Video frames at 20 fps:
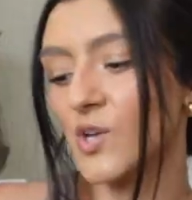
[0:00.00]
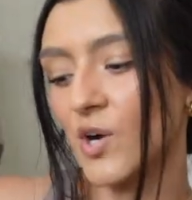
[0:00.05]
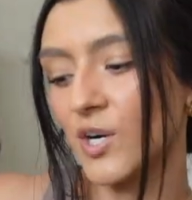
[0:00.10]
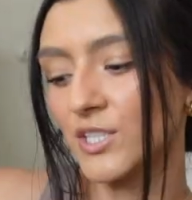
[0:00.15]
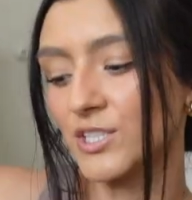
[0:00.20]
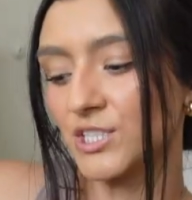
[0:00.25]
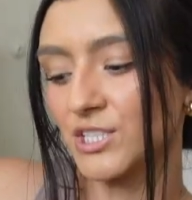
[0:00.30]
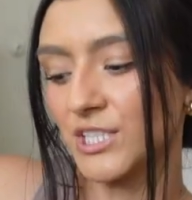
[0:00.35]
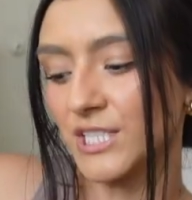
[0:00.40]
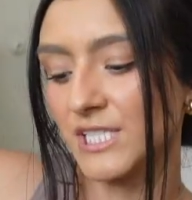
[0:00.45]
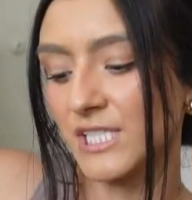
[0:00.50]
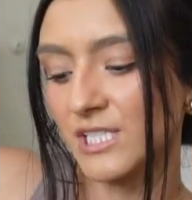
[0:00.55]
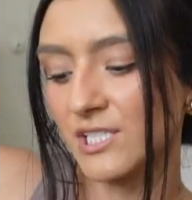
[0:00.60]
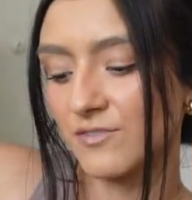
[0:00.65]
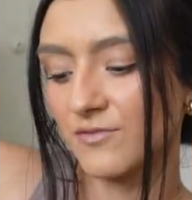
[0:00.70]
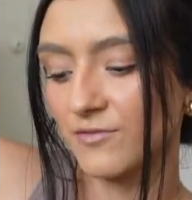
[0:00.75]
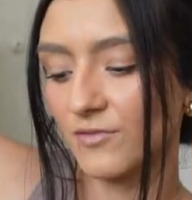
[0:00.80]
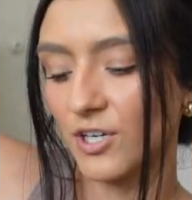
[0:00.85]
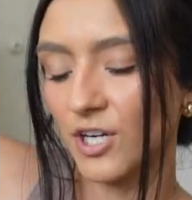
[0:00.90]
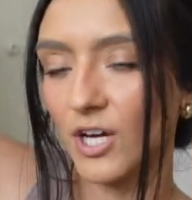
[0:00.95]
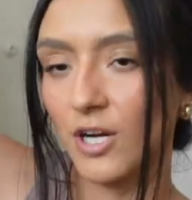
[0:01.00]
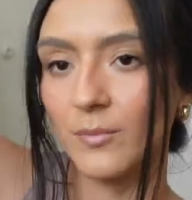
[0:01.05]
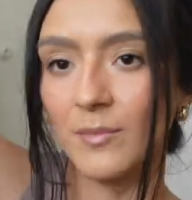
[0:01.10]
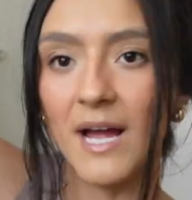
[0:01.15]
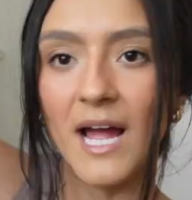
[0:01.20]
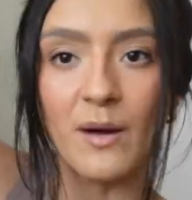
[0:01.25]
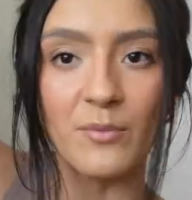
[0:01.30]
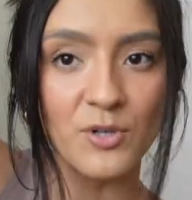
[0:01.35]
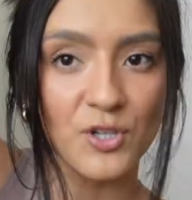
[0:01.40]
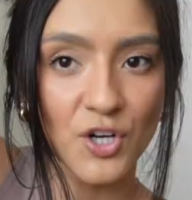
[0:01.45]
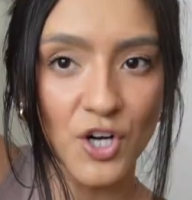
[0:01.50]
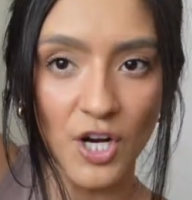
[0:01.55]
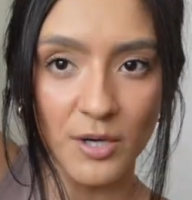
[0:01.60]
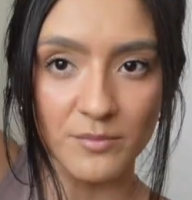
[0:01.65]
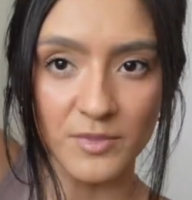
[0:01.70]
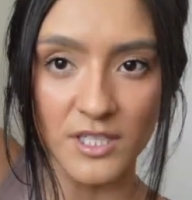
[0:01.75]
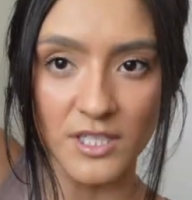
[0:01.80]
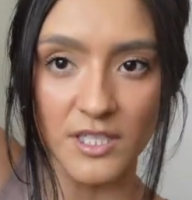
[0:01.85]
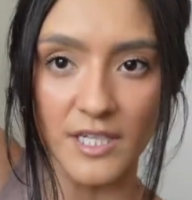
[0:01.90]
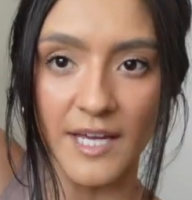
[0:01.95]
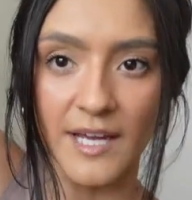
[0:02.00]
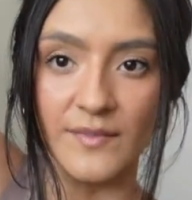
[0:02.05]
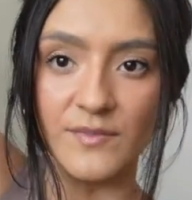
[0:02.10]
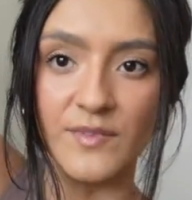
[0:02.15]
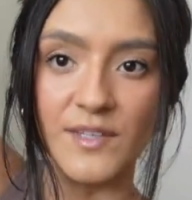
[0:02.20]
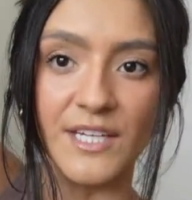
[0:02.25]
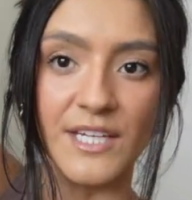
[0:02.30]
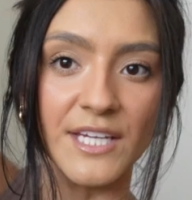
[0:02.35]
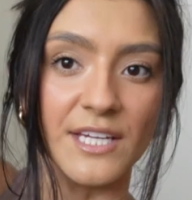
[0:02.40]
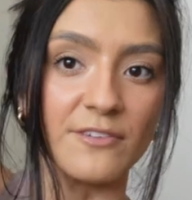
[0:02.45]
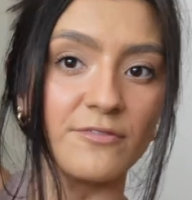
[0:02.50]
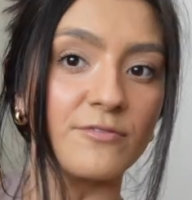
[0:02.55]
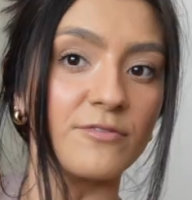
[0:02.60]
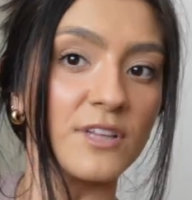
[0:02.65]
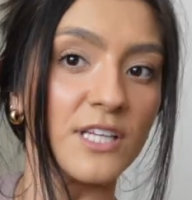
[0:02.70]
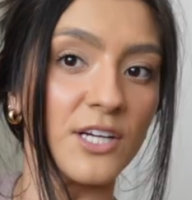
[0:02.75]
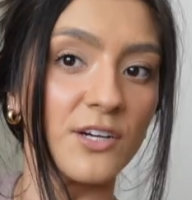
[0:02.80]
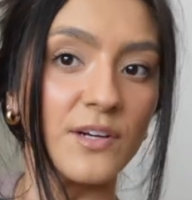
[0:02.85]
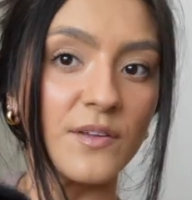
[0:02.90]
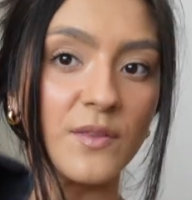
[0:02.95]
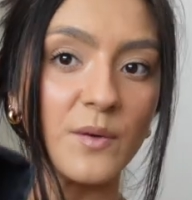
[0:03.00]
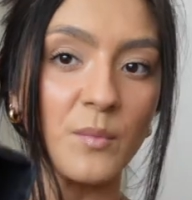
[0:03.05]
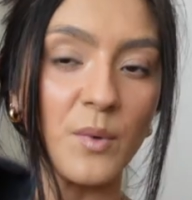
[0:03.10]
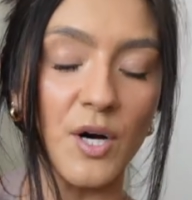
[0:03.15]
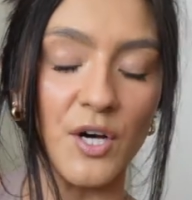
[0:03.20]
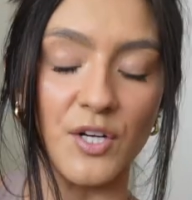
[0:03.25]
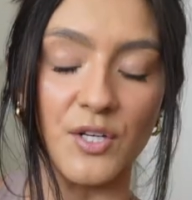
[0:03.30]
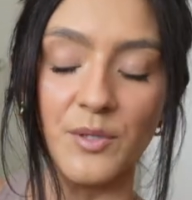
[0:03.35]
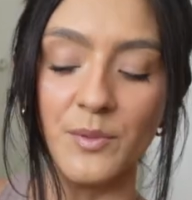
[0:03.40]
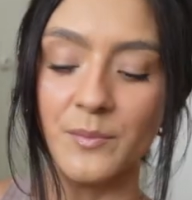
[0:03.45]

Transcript: are jeans from Abercrombie and they flare at the bottom.